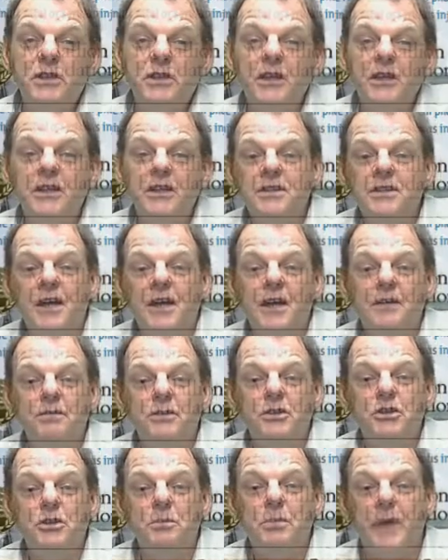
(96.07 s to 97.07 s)
seen this off
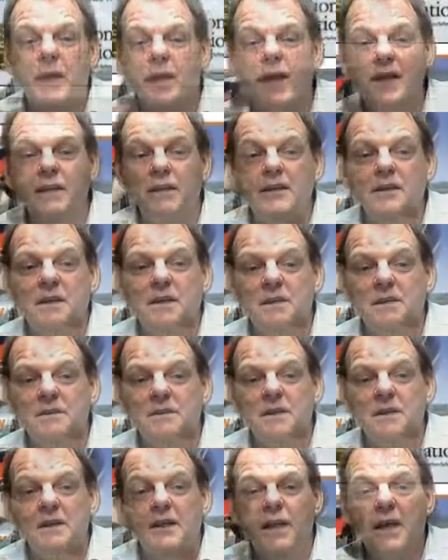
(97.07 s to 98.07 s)
of Japan.
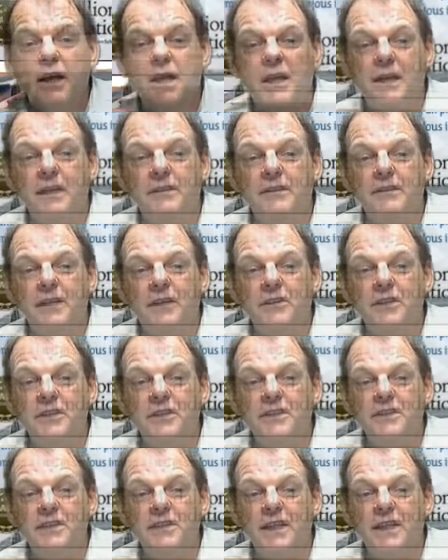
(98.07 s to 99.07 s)
Now,
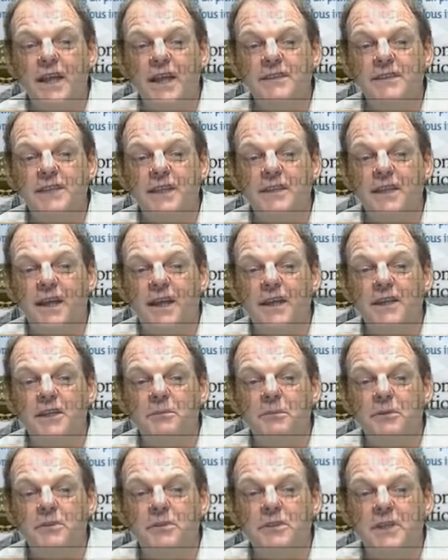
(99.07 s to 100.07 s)
this is Alaska talking
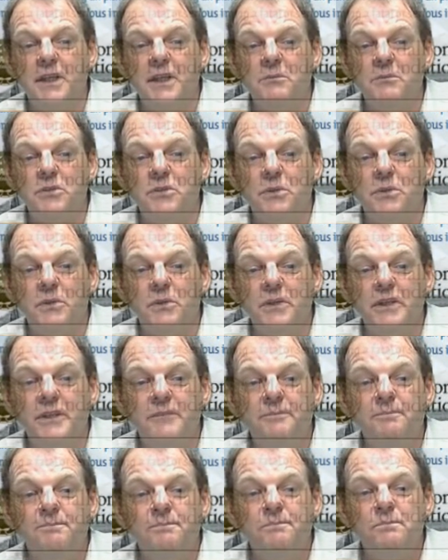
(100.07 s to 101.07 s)
about the same
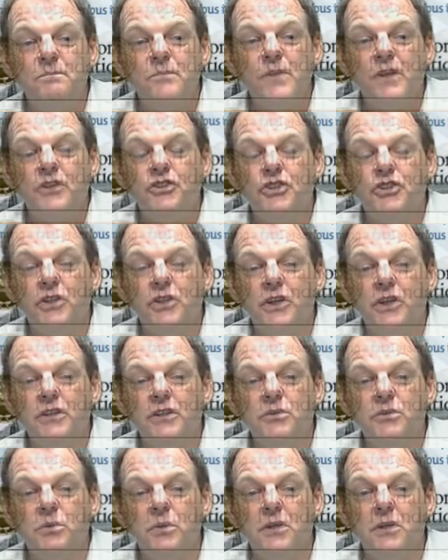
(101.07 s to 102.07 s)
story, July
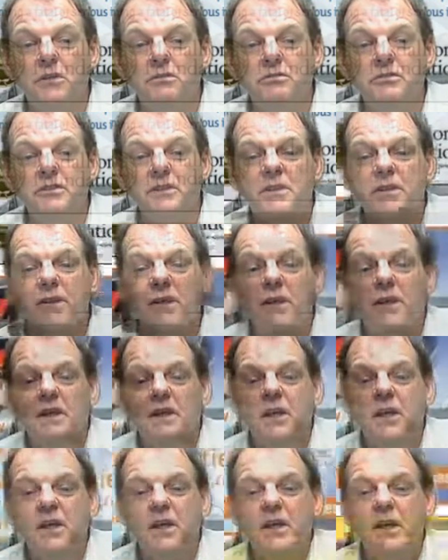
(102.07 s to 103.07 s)
the 12th.
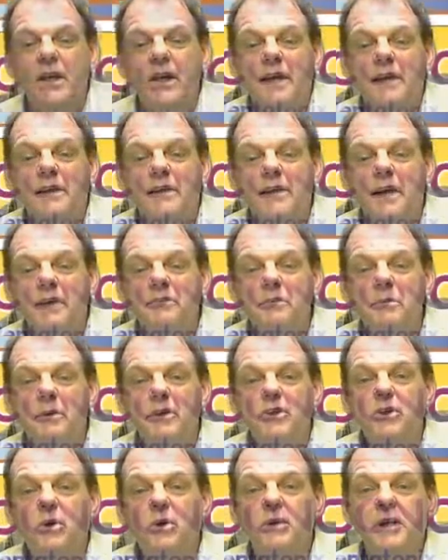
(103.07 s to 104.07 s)
And
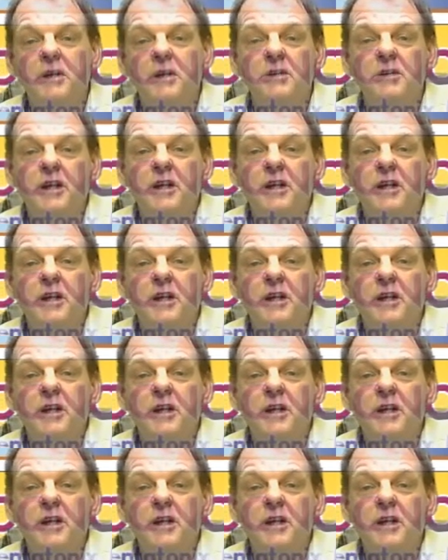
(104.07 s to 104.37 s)
everybody's going down